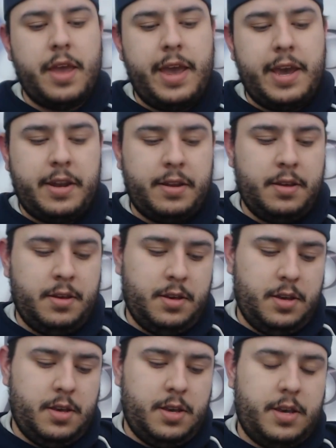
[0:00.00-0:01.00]
and
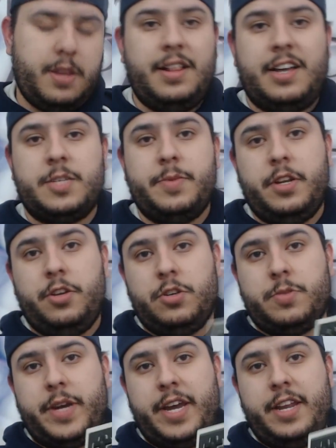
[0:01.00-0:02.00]
it allows me to
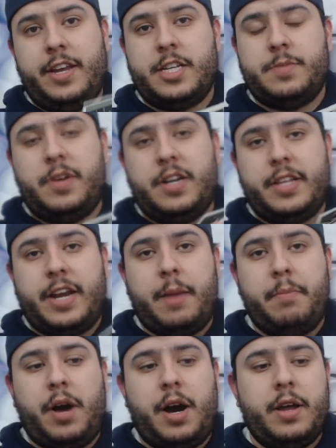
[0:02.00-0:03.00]
use my NES mod that I
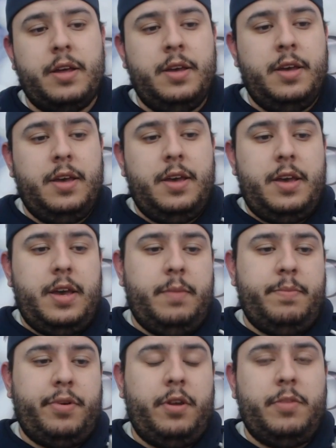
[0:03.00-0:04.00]
bought
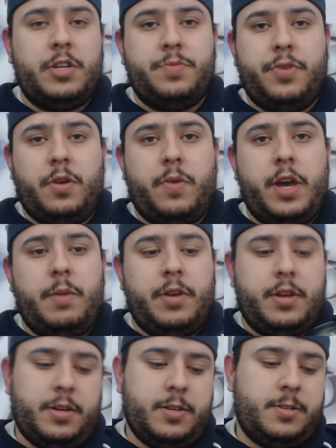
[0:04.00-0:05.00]
and pretty much put away
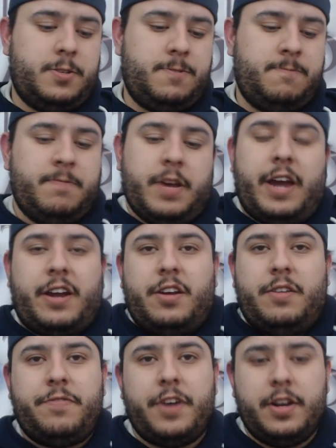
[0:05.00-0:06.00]
because I
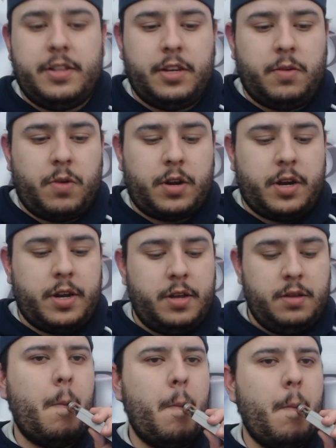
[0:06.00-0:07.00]
couldn't find nothing to work on it.